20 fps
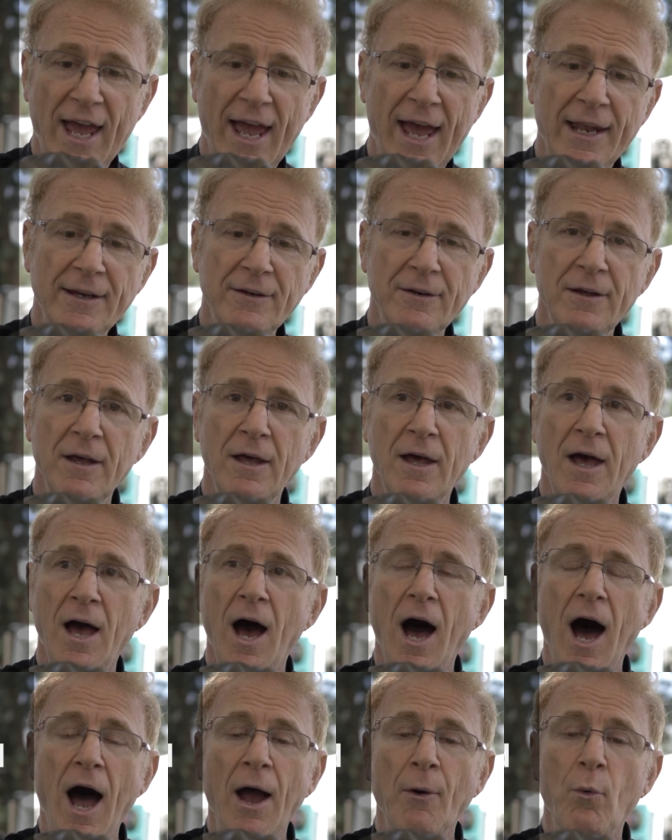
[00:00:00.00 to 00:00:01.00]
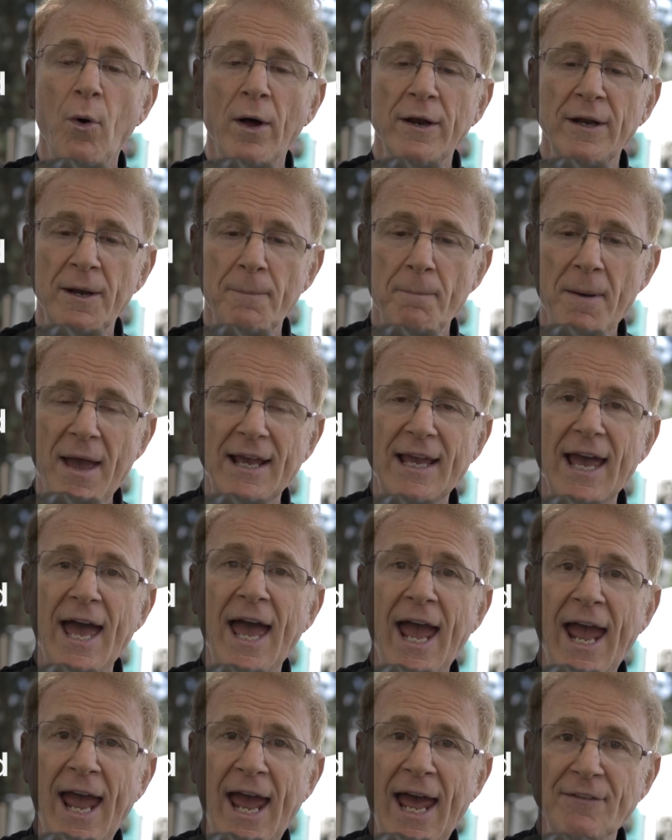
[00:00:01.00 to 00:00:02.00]
hand, I wanted to make a
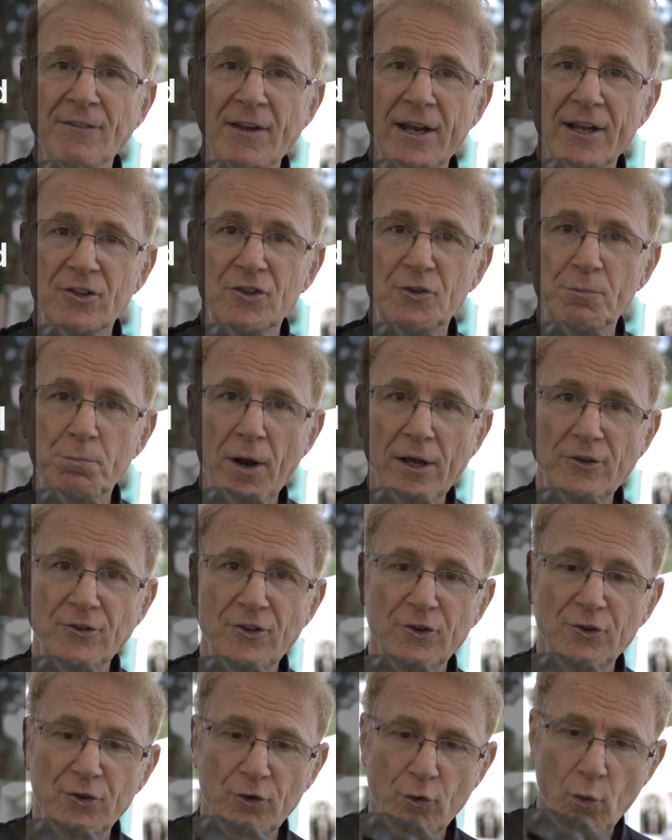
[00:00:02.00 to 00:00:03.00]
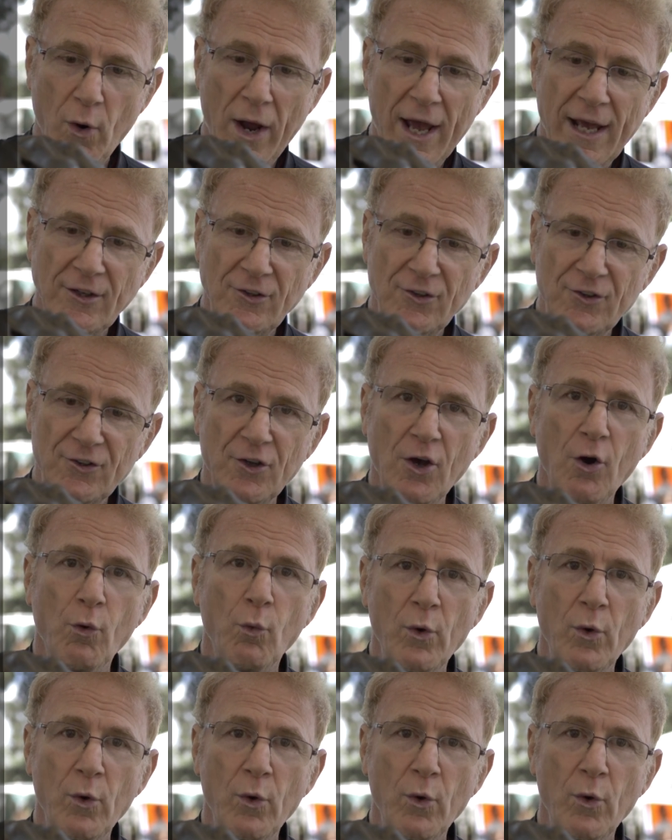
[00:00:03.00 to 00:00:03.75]
hand that expresses grace,